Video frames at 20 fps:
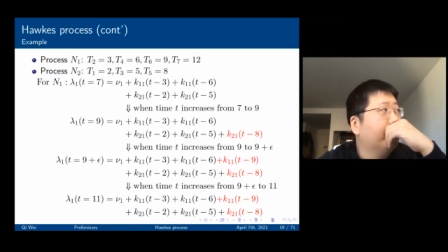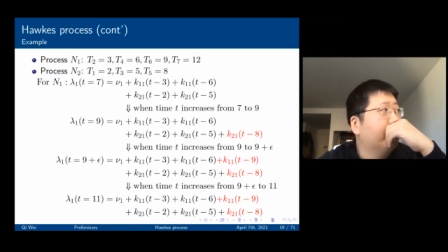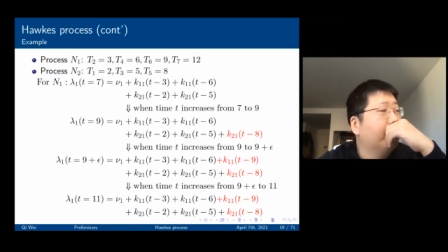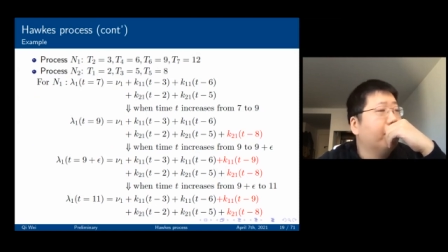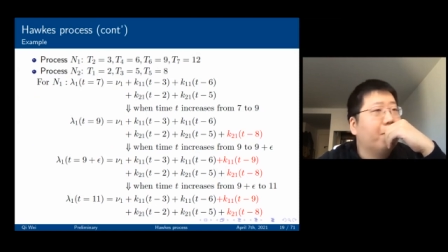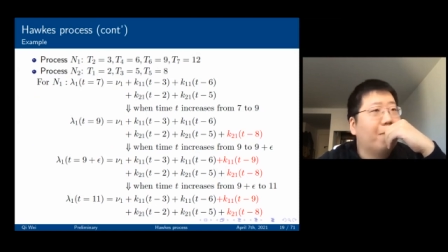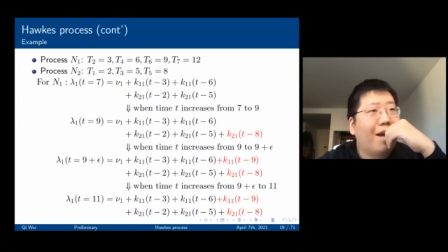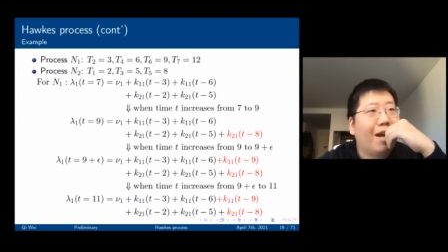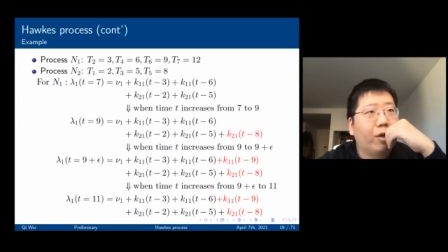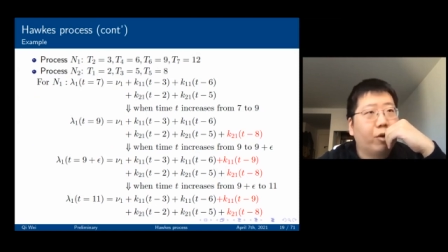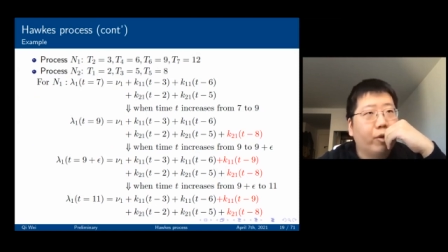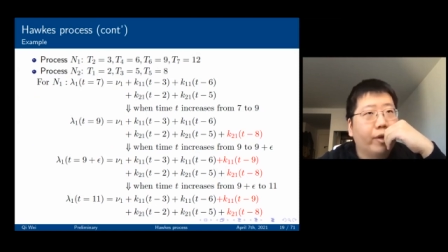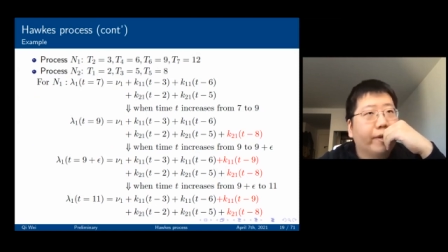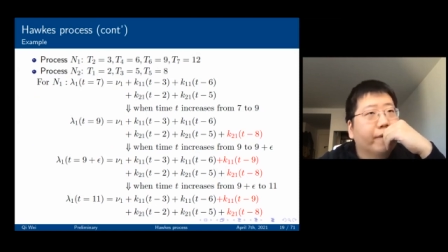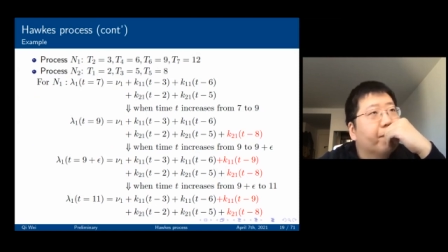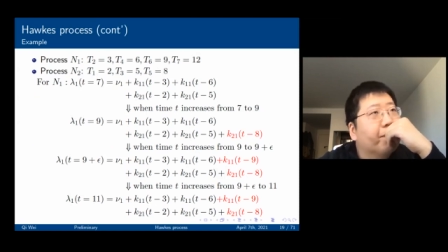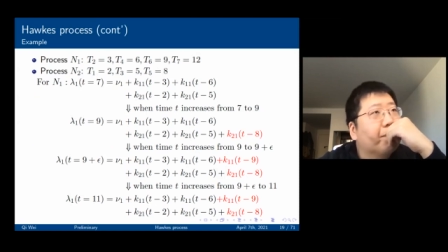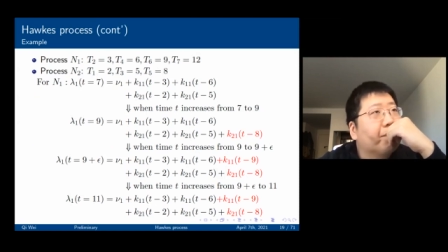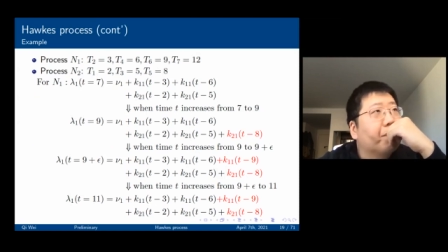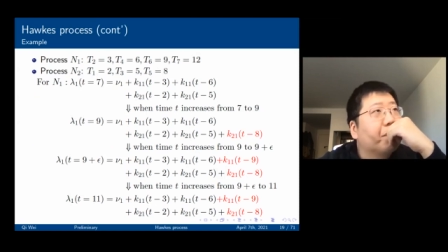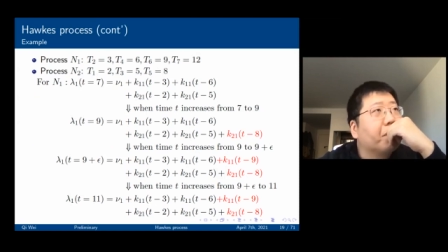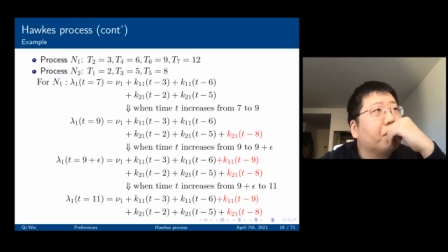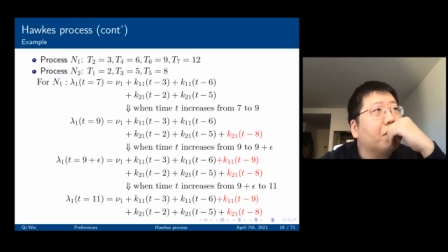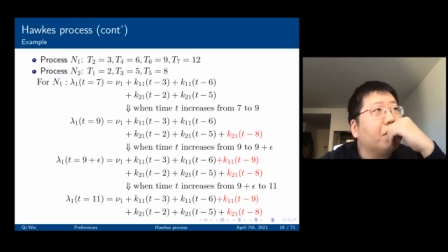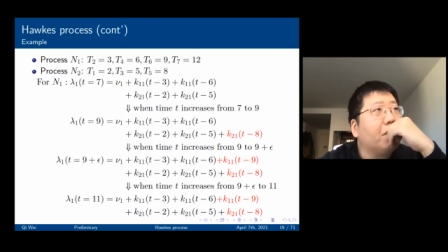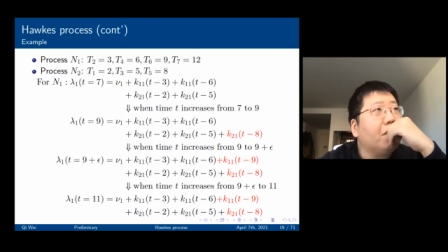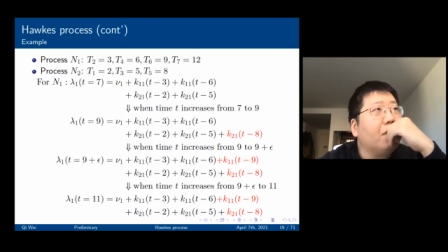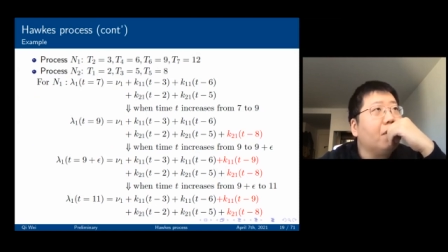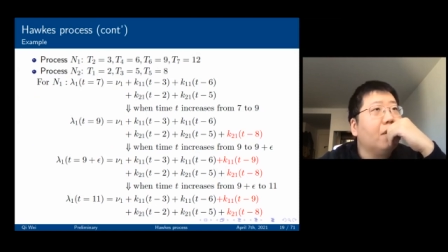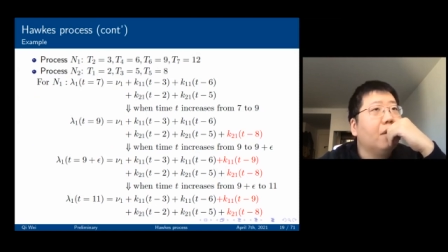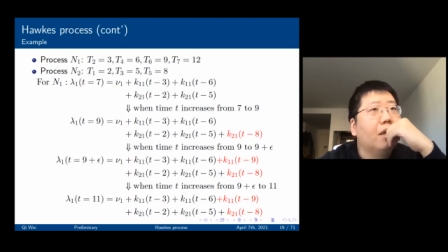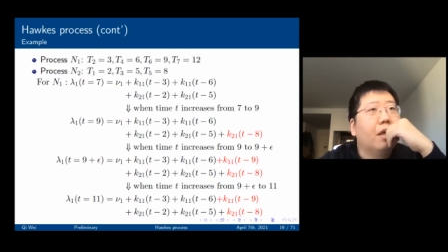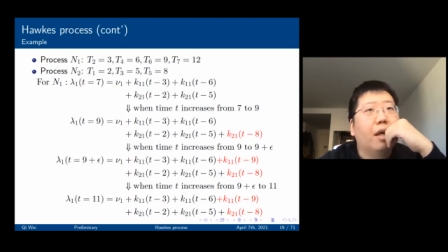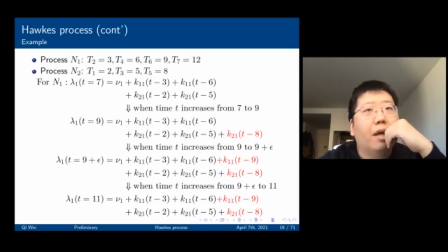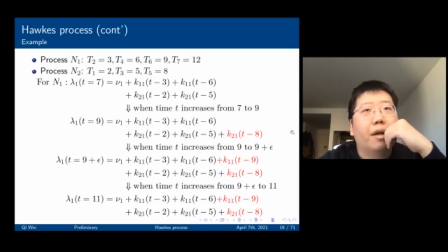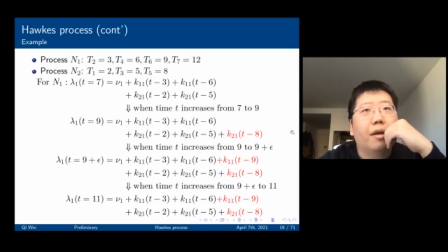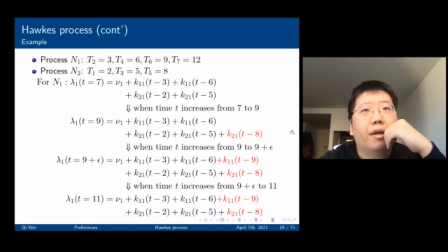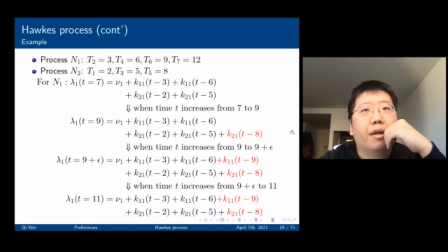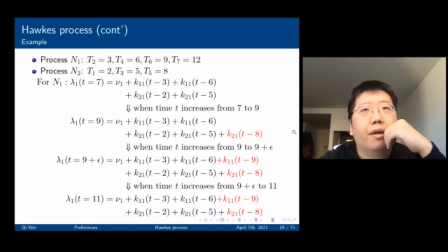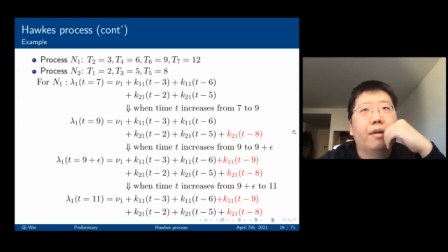manually.
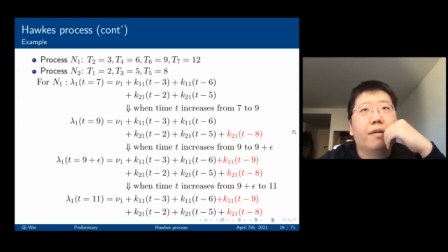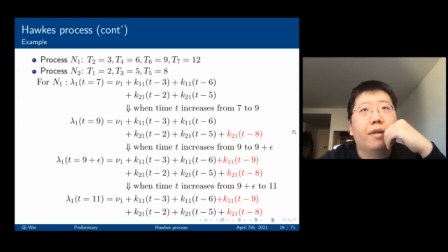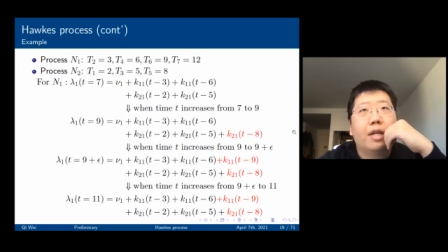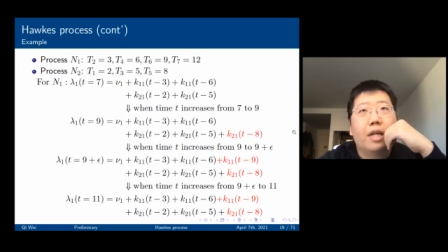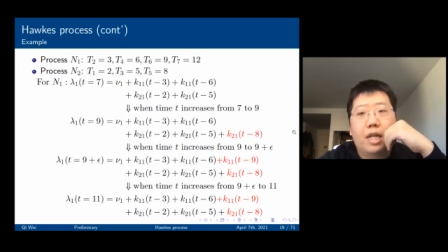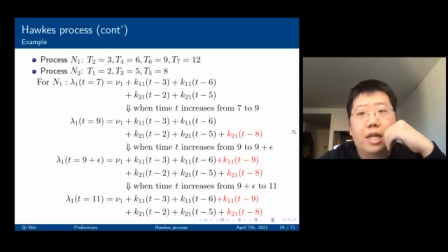And